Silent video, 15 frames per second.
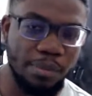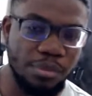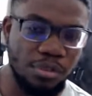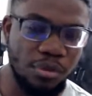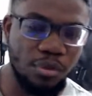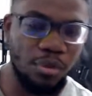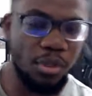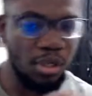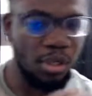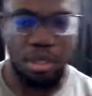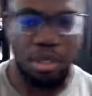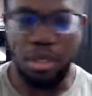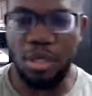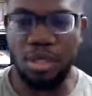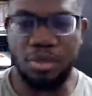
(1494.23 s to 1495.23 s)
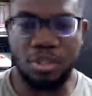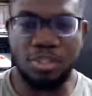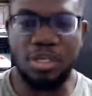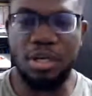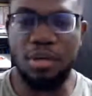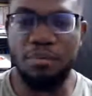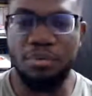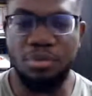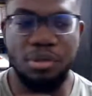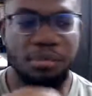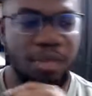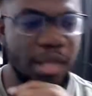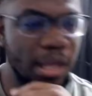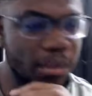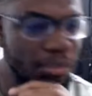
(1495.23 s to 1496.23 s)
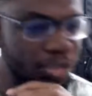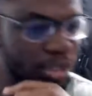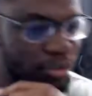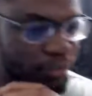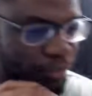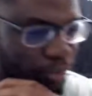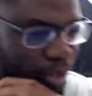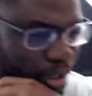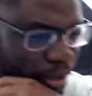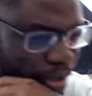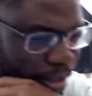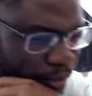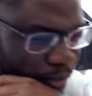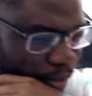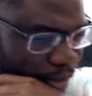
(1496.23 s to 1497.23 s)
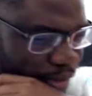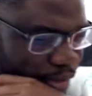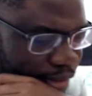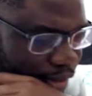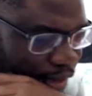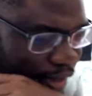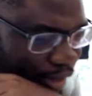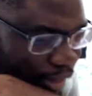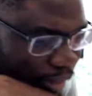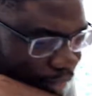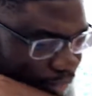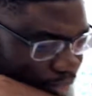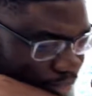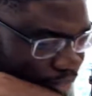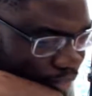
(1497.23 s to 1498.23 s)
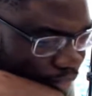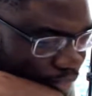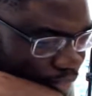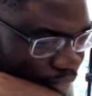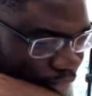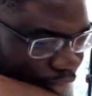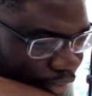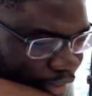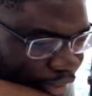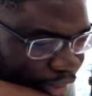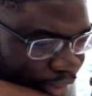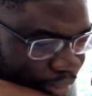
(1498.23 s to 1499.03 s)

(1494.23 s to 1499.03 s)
So I just set up Streamlabs, trying to figure out how that works, and yeah,